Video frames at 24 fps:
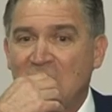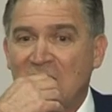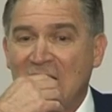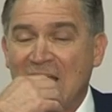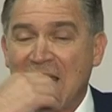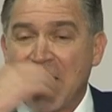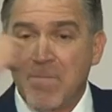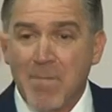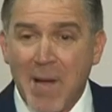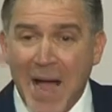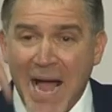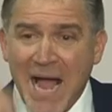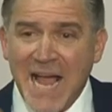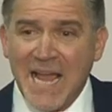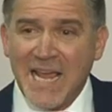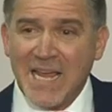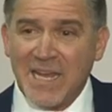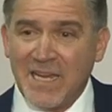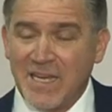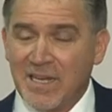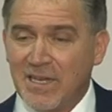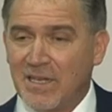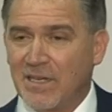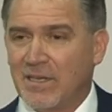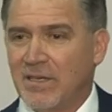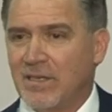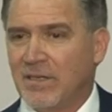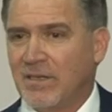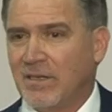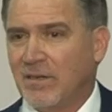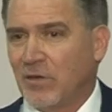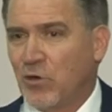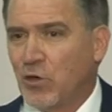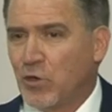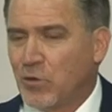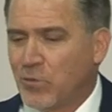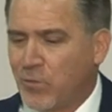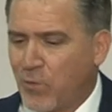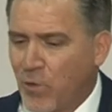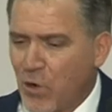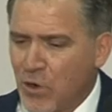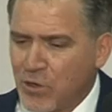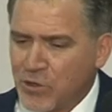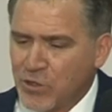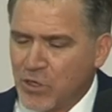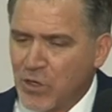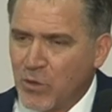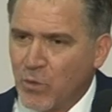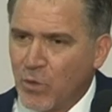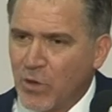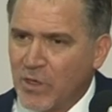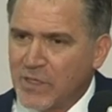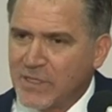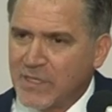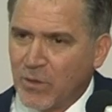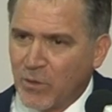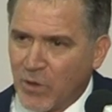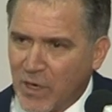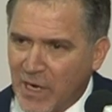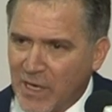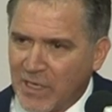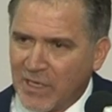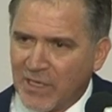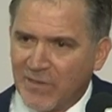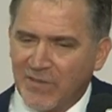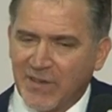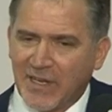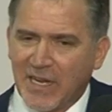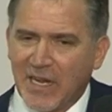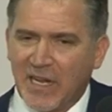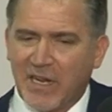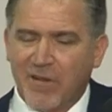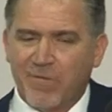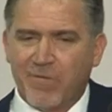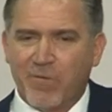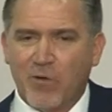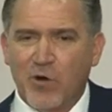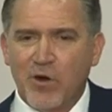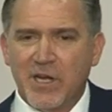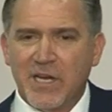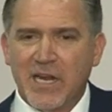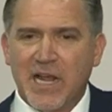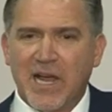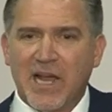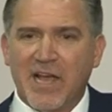And my good fortune was that where I live in California,